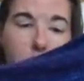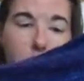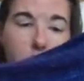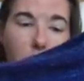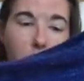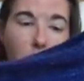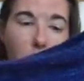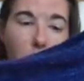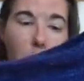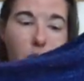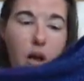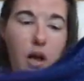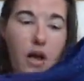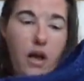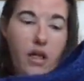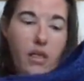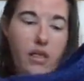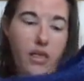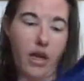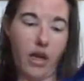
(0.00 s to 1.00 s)

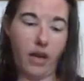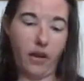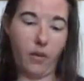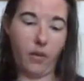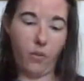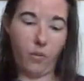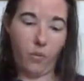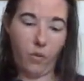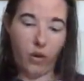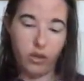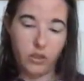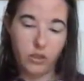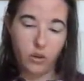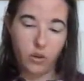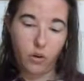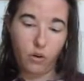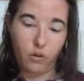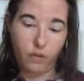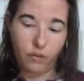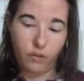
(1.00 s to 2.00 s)
longer than what is
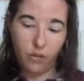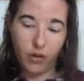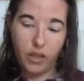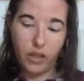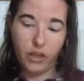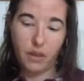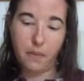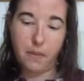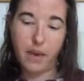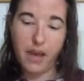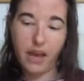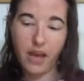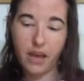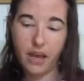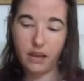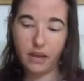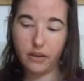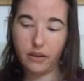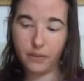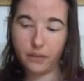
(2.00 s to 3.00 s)
called for in the
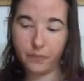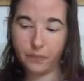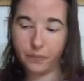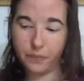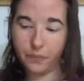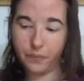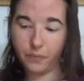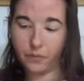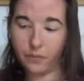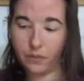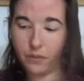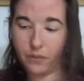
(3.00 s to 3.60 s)
pattern,